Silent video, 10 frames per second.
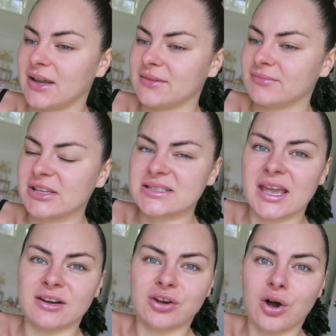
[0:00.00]
yeah, this
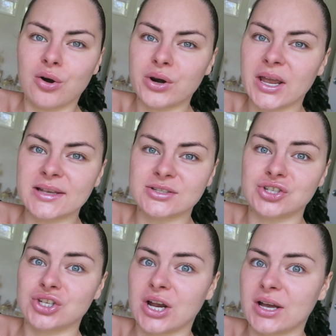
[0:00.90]
head cold has
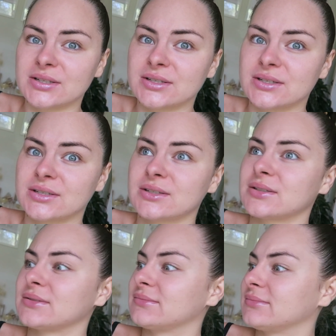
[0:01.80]
just
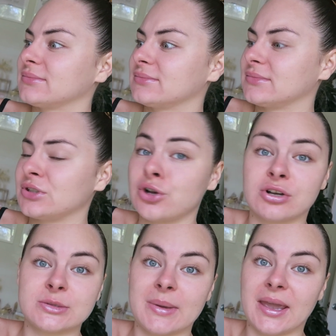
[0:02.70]

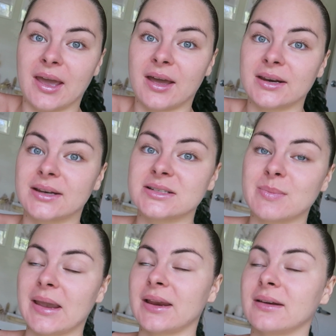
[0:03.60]
knocked me out. It has
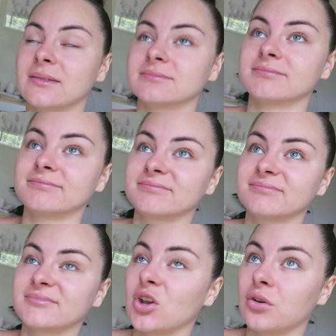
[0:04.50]
been
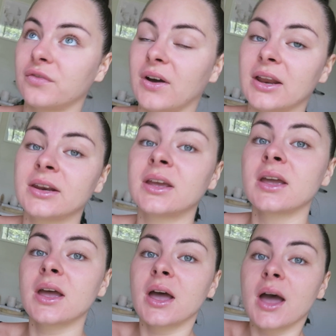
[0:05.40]
not fun,
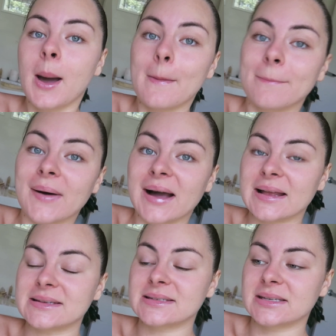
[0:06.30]

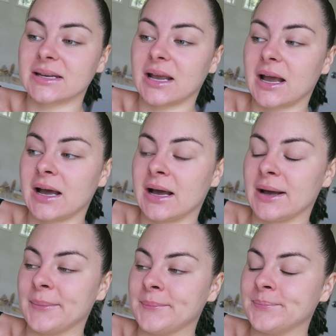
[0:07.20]
but
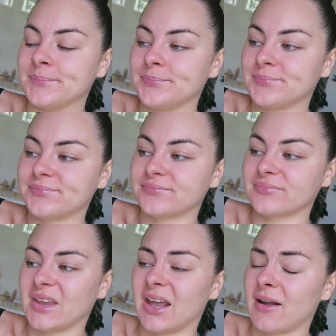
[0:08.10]

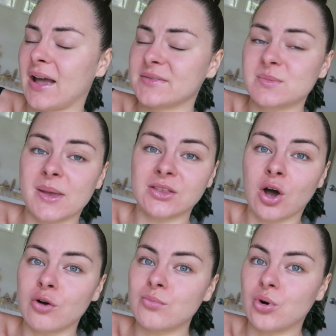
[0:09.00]
I've spent the
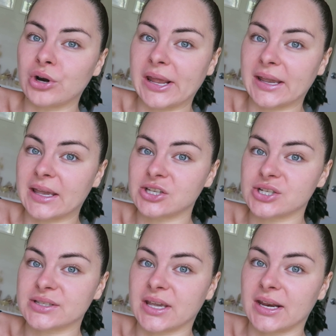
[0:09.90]
whole morning
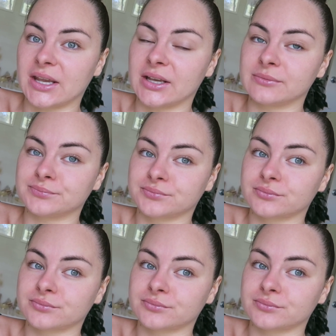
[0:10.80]
just getting